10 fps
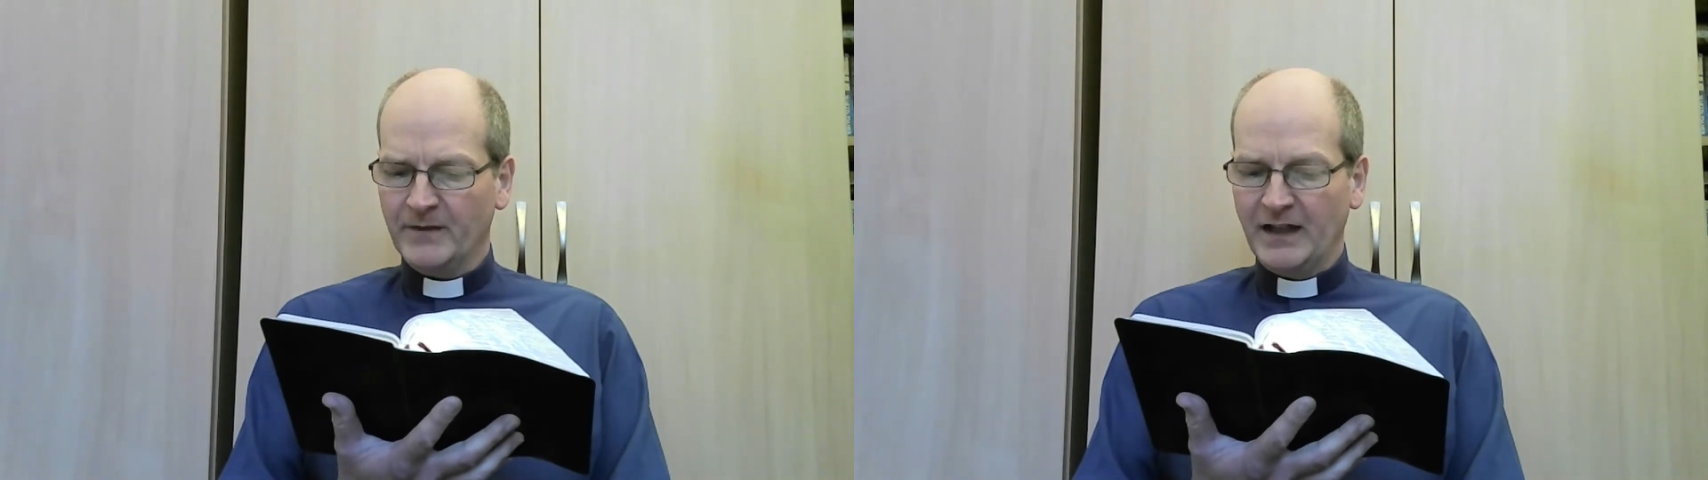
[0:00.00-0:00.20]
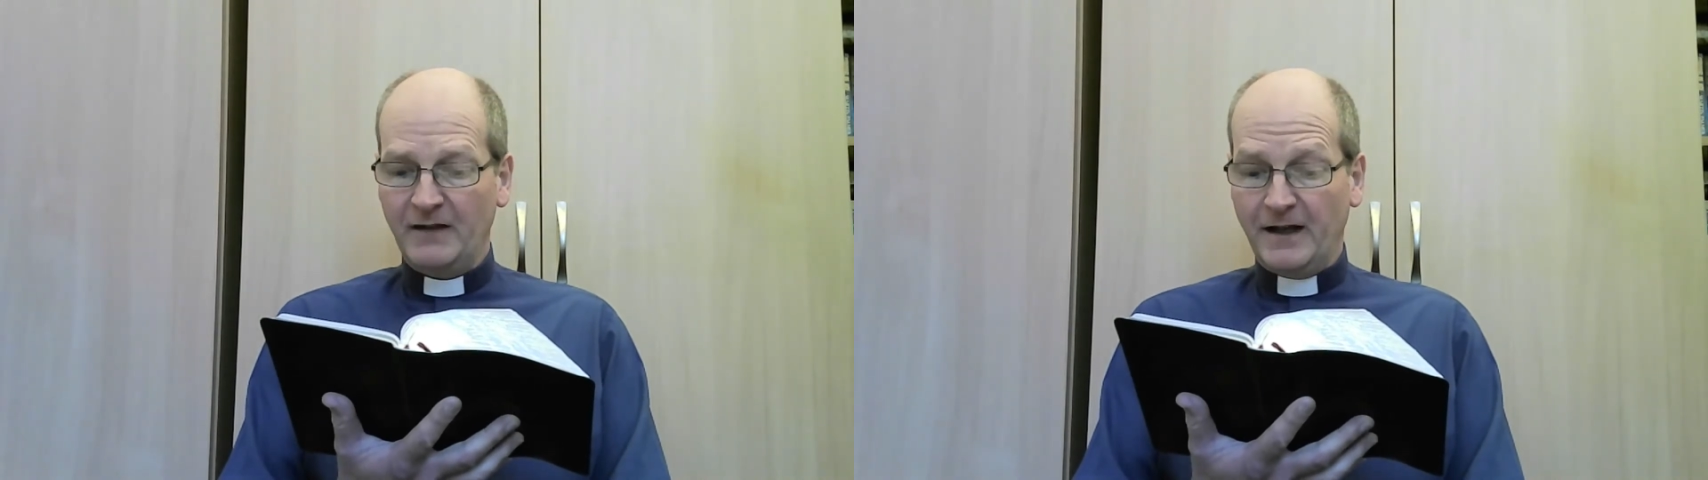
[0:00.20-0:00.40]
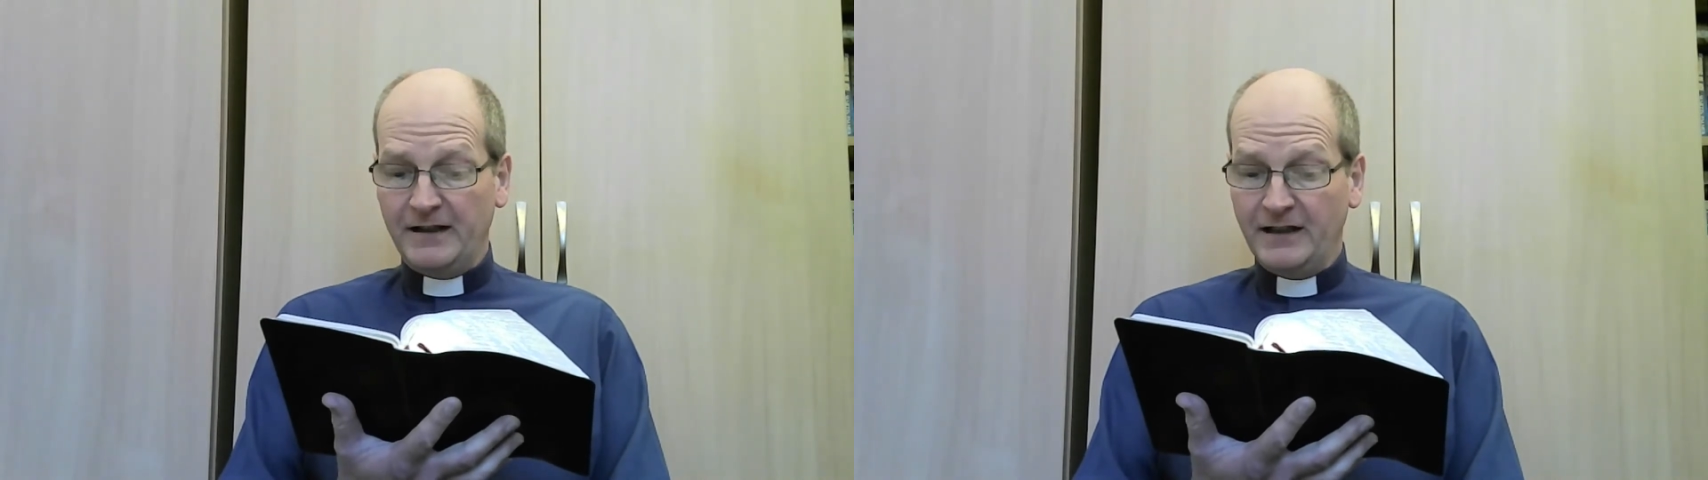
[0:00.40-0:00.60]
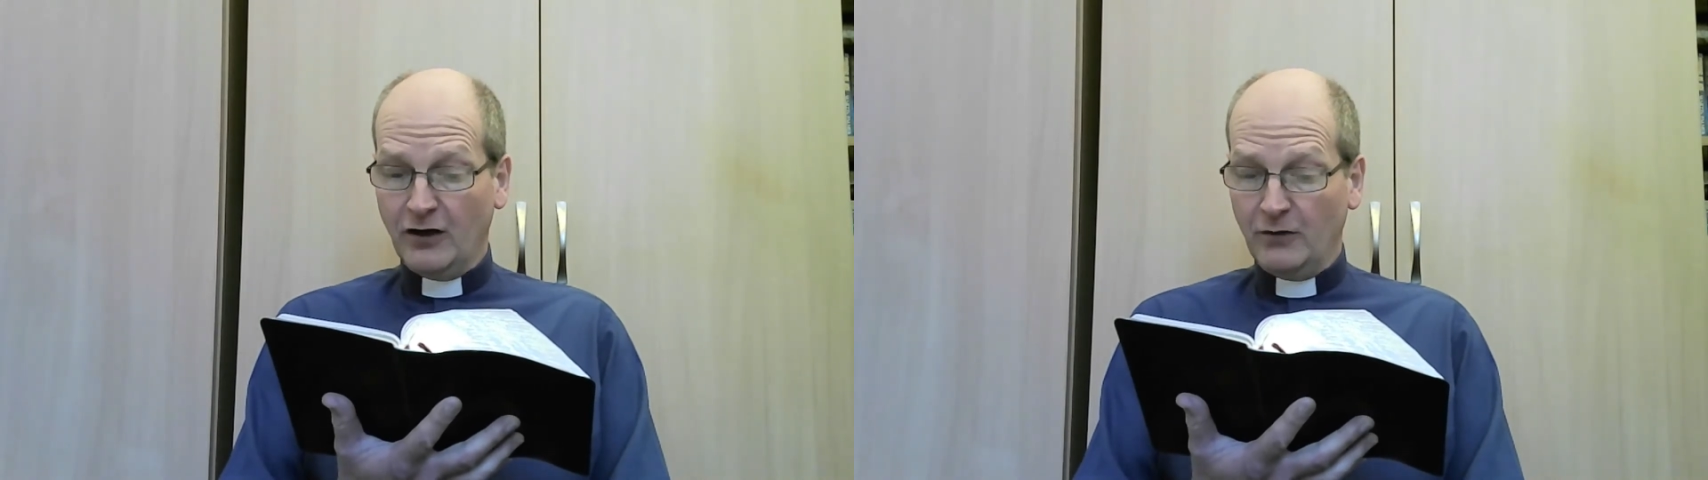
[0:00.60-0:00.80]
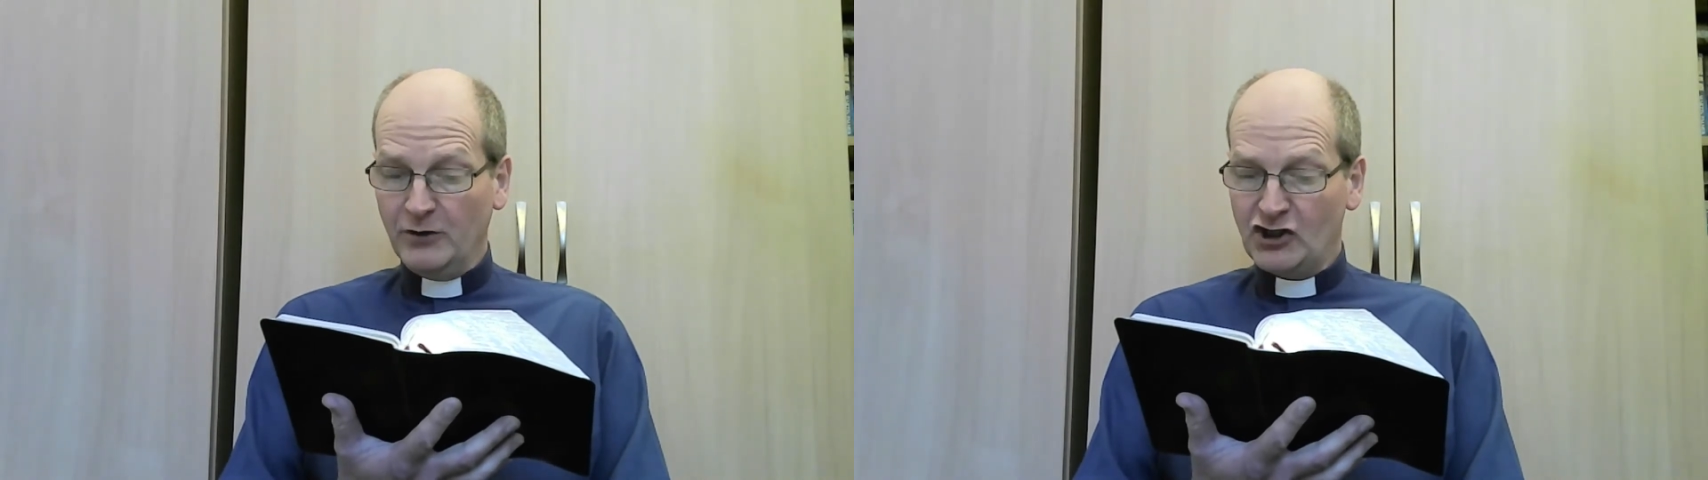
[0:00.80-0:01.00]
if any
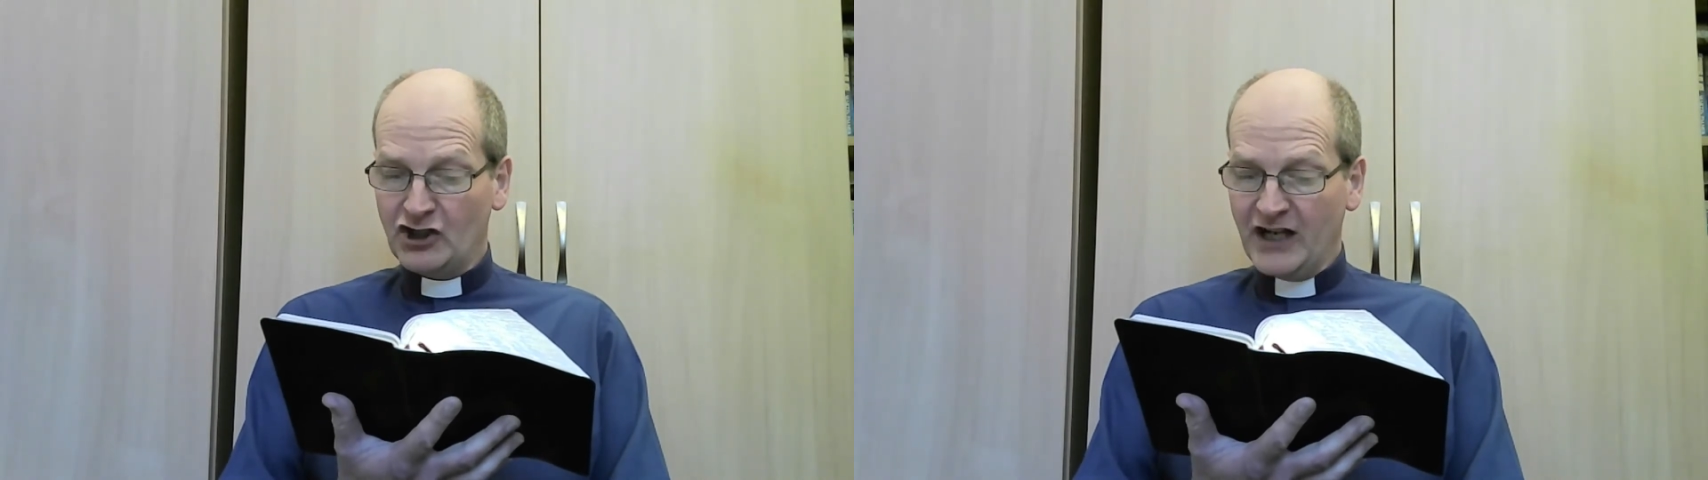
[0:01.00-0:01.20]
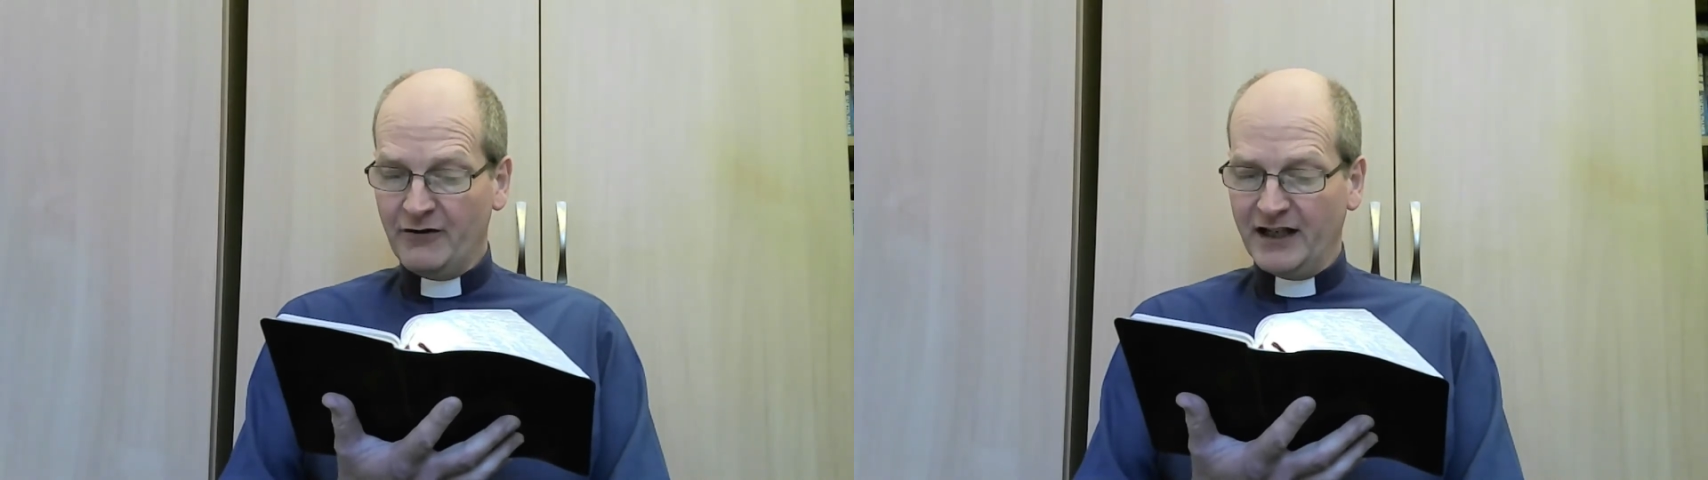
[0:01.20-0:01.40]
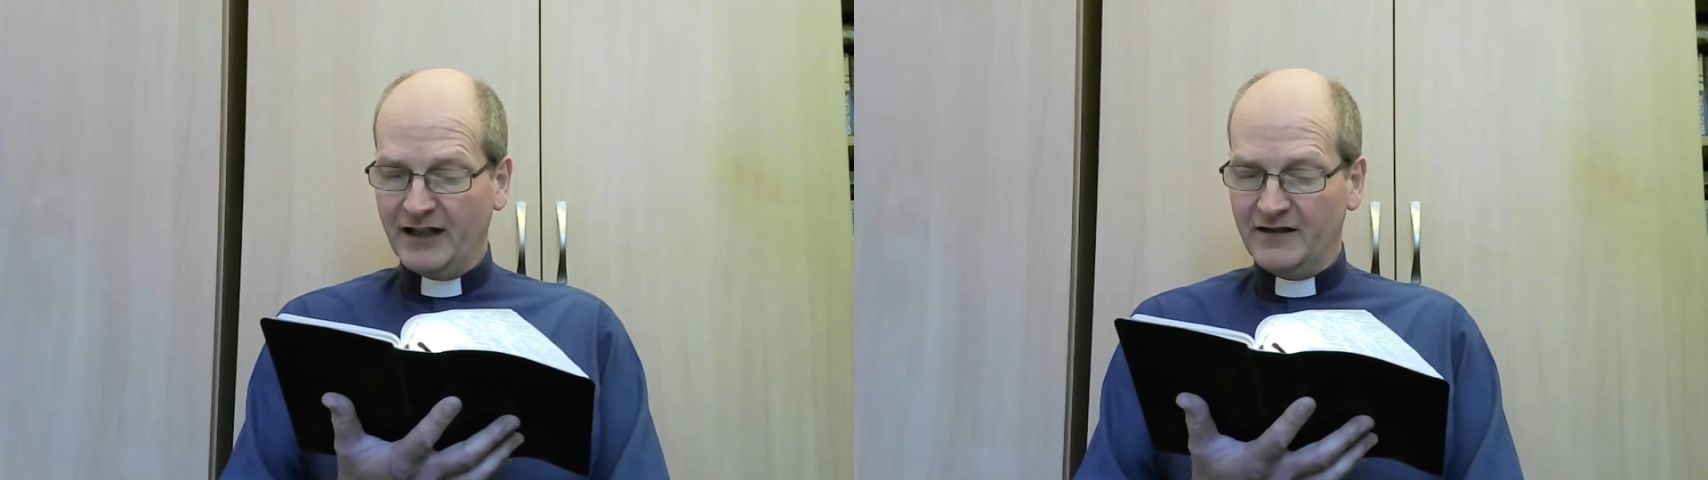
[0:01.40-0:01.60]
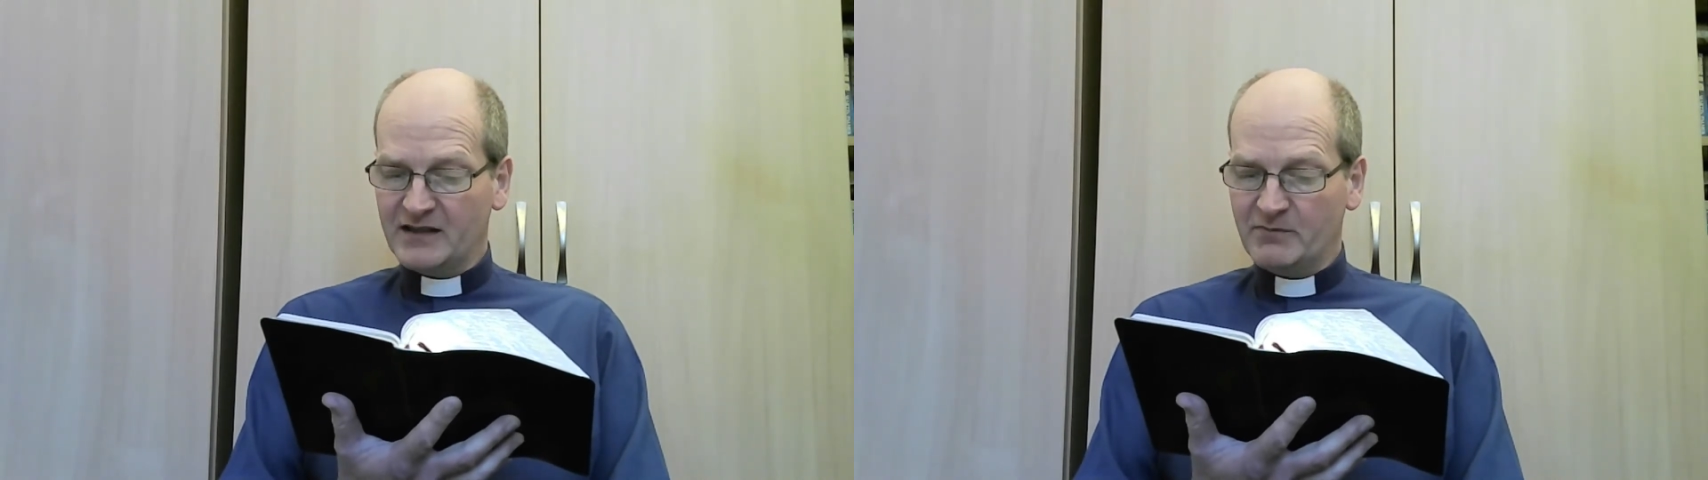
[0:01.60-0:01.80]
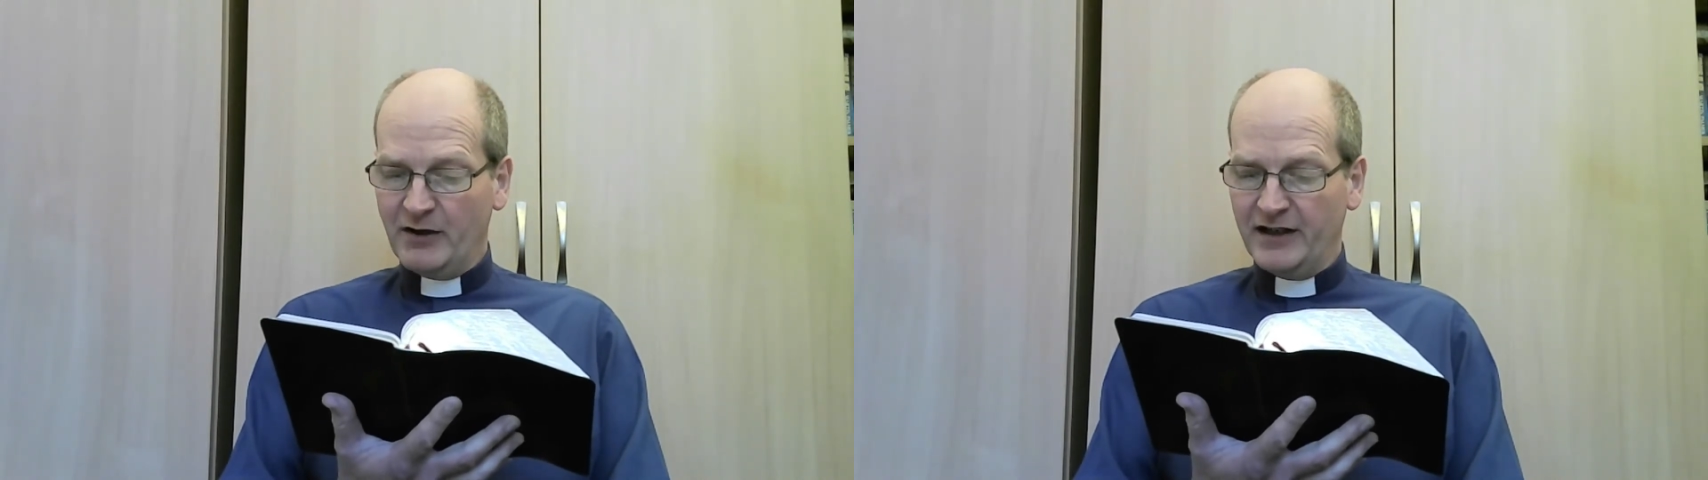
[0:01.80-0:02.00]
common sharing in the
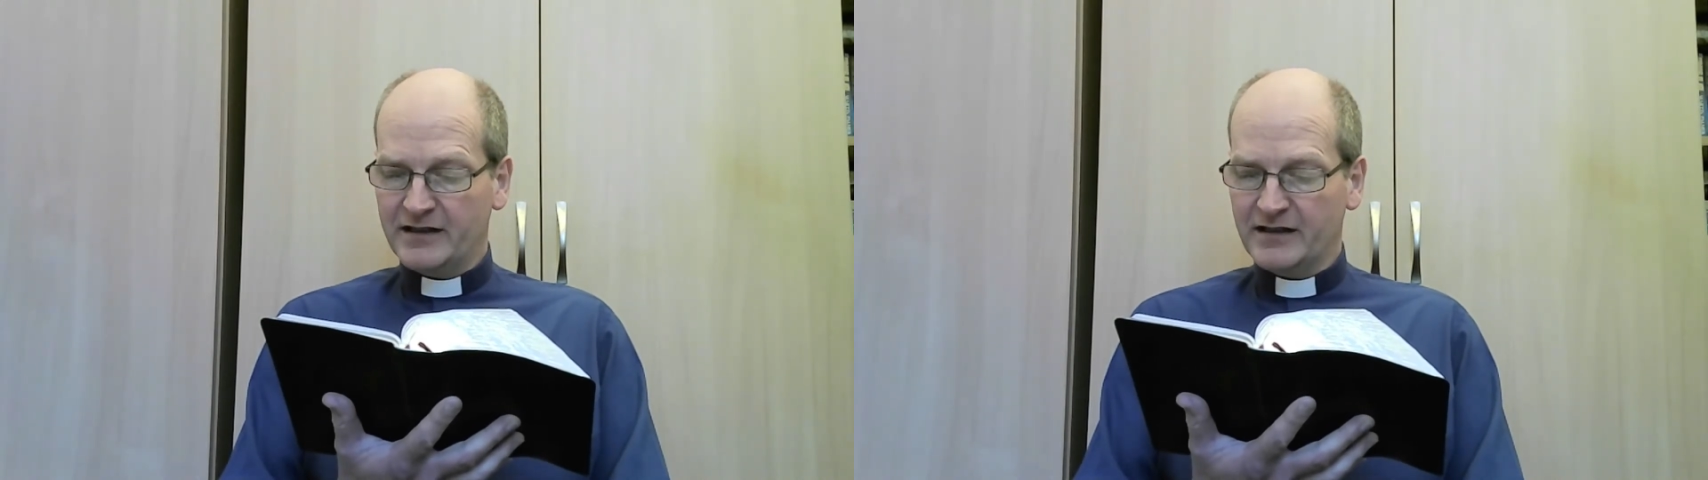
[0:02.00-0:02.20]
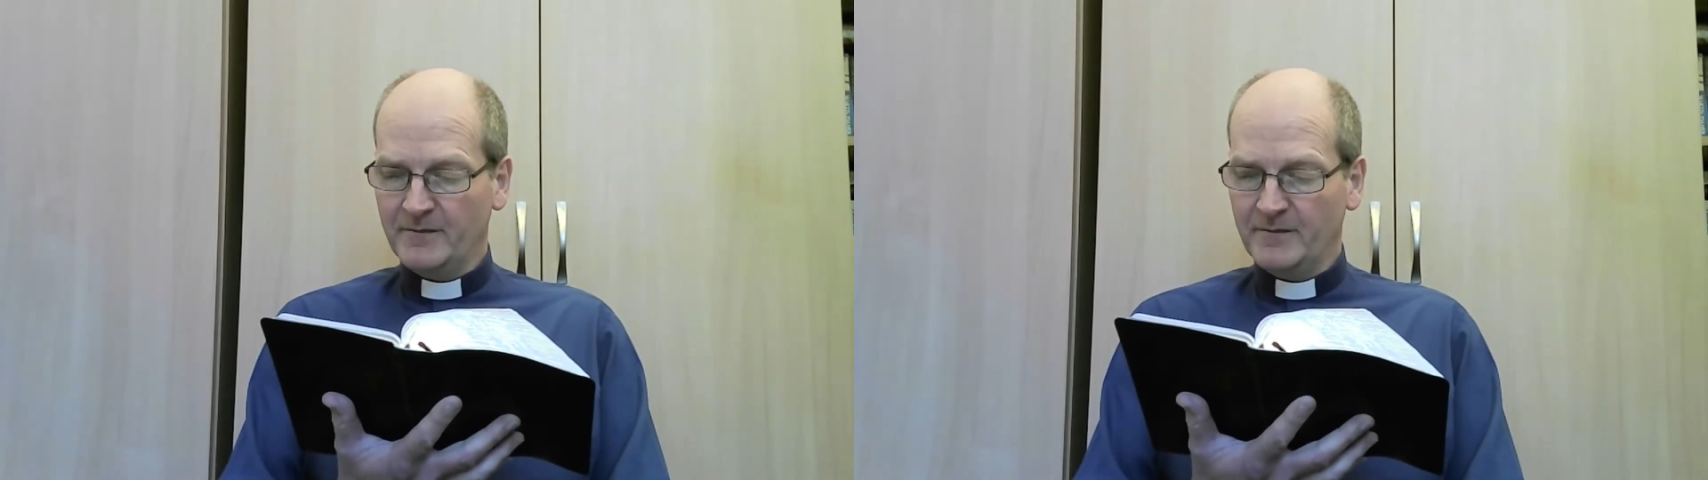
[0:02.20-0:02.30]
Spirit,